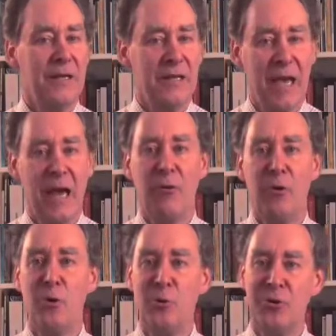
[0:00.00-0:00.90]
A
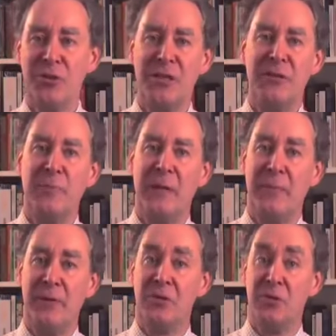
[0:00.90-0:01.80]
carer who can see the
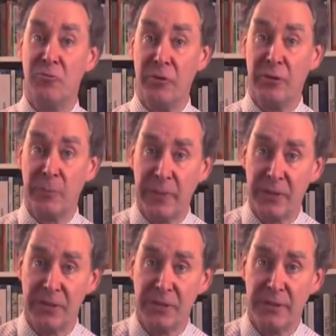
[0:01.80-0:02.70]
baby as a real
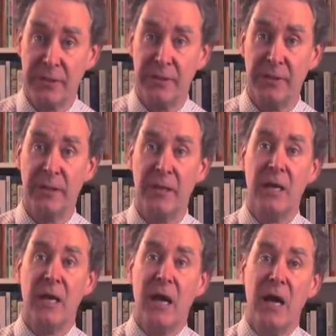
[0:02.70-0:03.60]
person
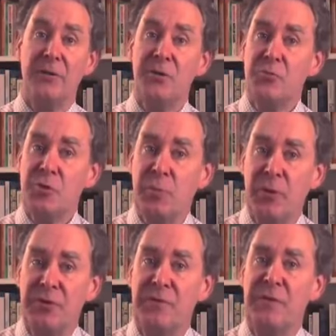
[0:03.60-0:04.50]
and is
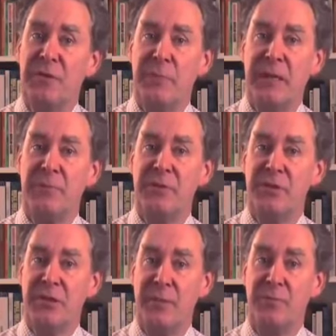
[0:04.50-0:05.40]
responsive to the baby's
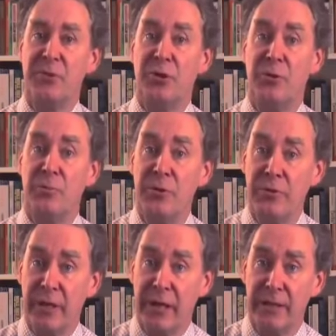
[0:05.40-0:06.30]
attempts to
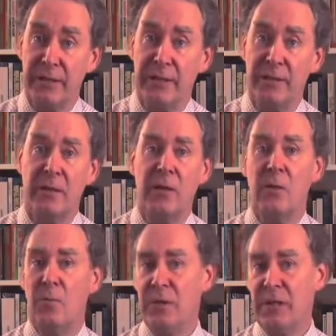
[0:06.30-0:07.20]
communicate
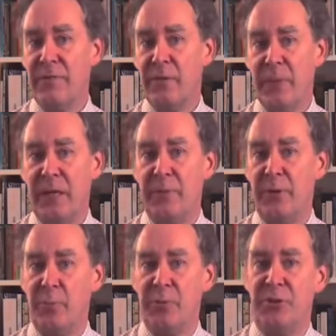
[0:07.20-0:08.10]
will give the baby
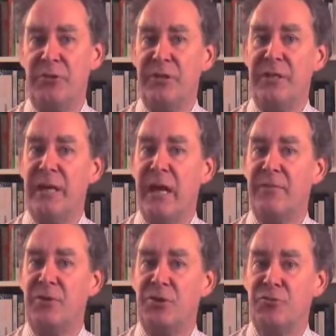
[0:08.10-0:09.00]
an opportunity to
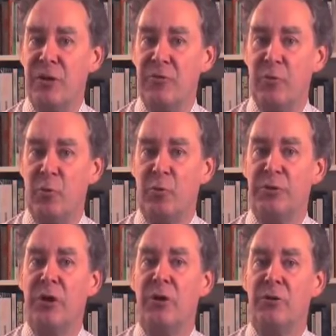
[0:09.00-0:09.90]
have a
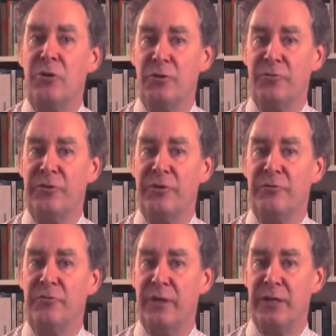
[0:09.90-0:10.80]
straightforward and
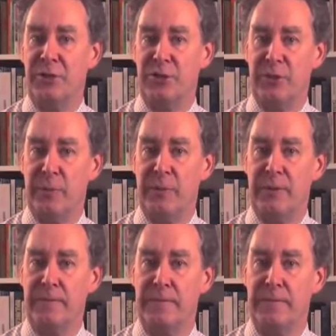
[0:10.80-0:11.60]
confident relationship.